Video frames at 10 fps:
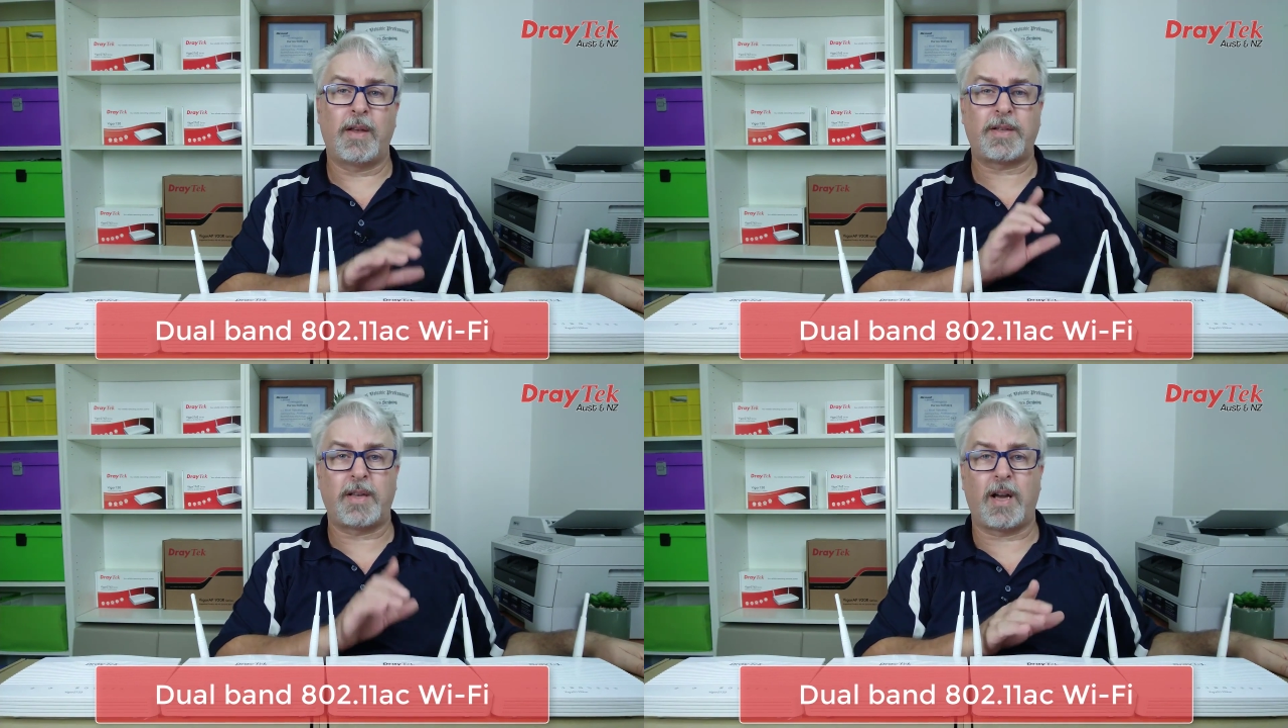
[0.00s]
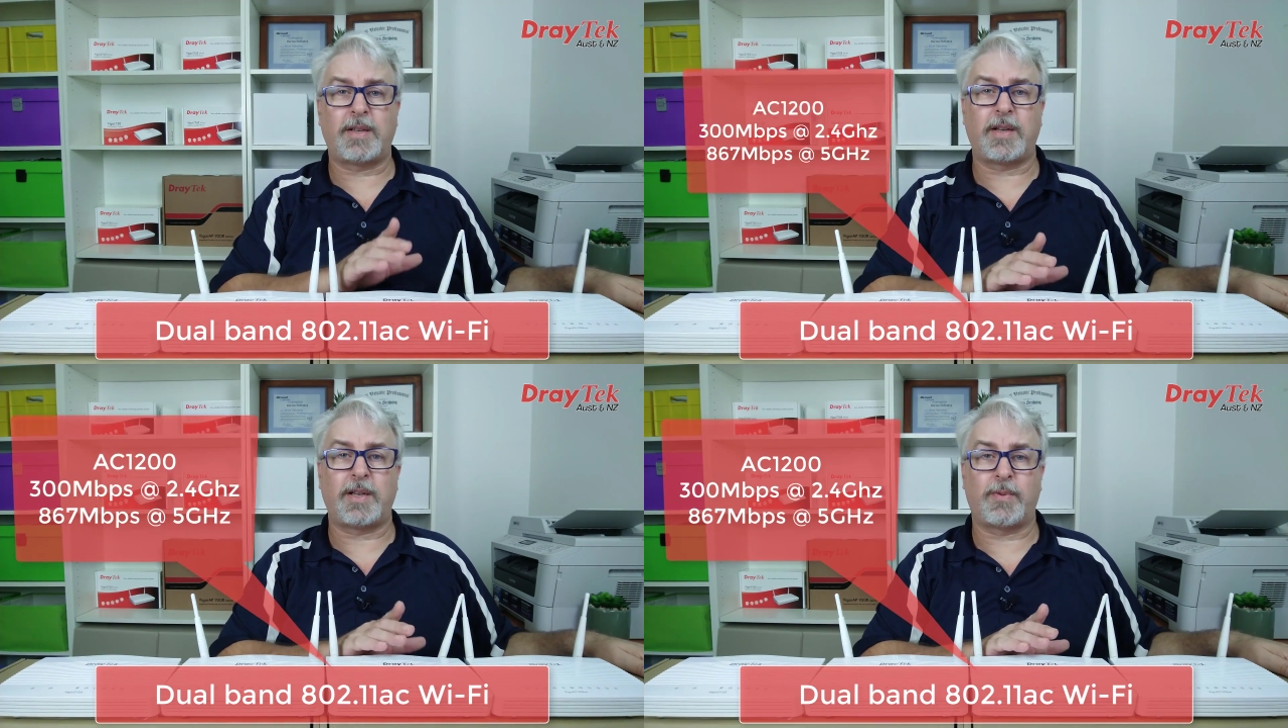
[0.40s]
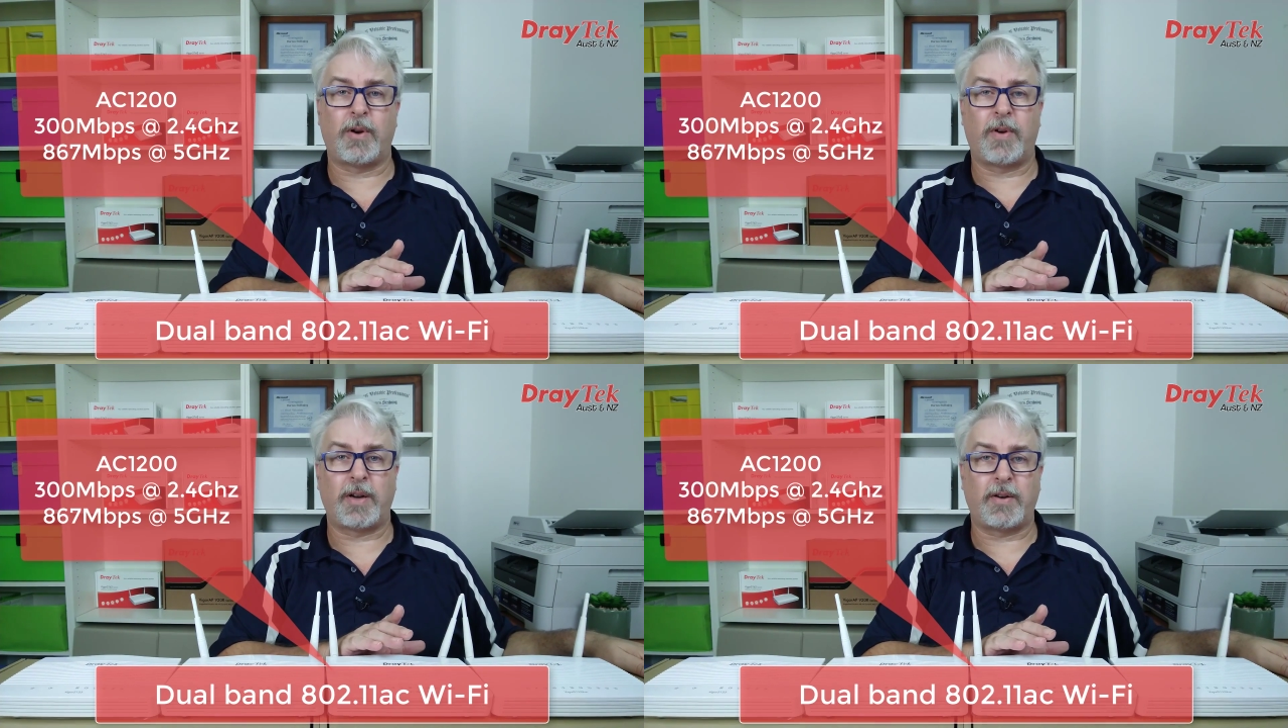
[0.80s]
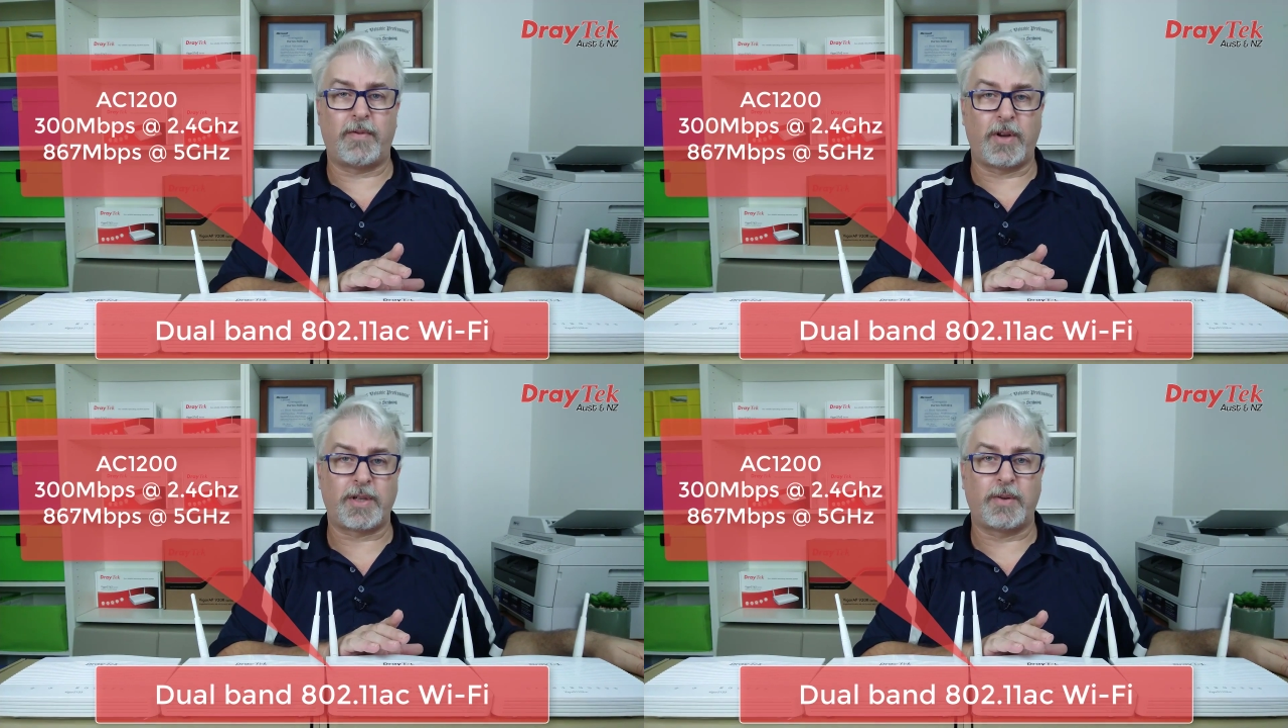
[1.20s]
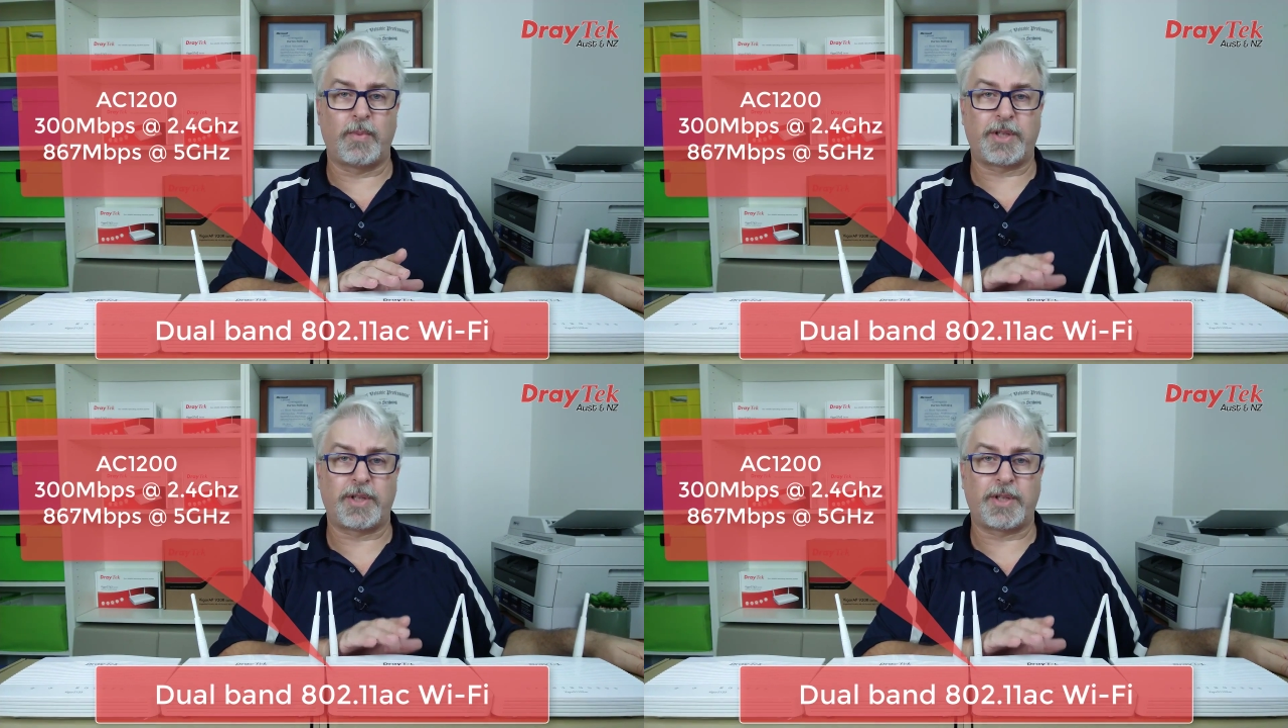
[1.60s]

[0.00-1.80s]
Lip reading: That's the AC 1200 version,